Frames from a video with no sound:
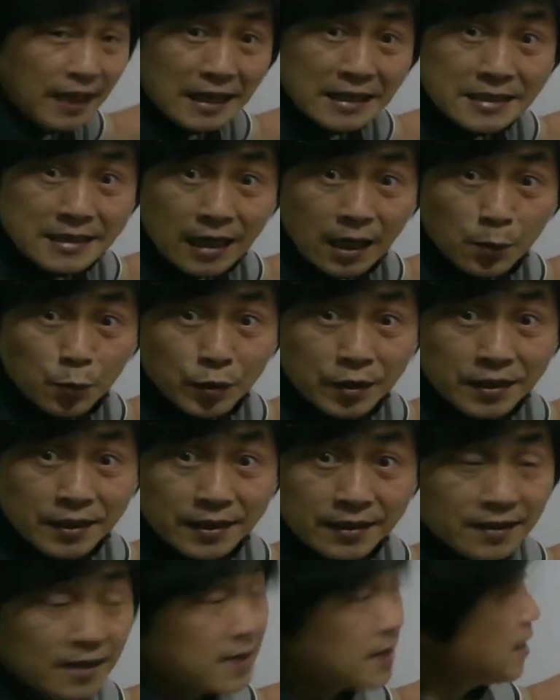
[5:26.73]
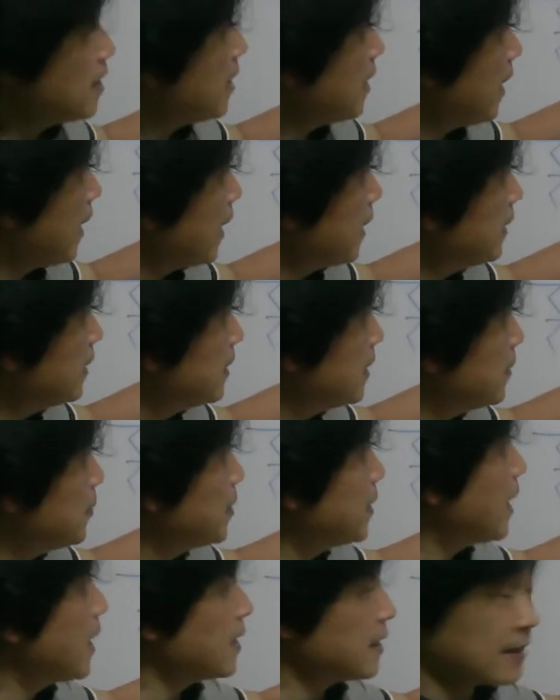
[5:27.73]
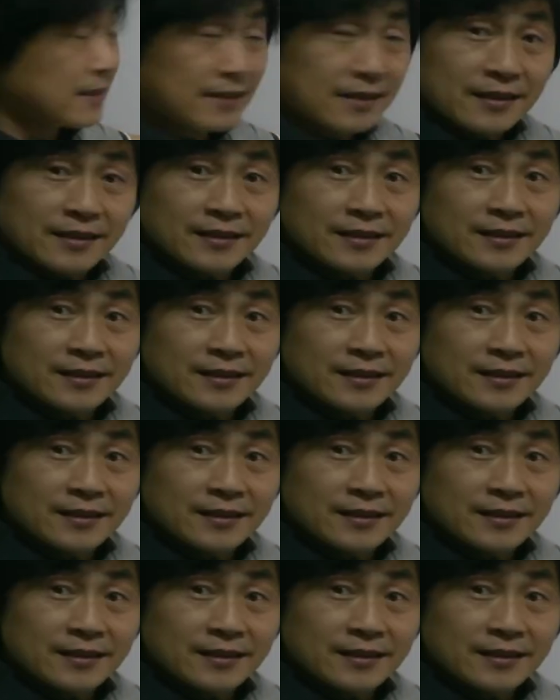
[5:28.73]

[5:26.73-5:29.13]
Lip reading: enzyme we need? ATPase.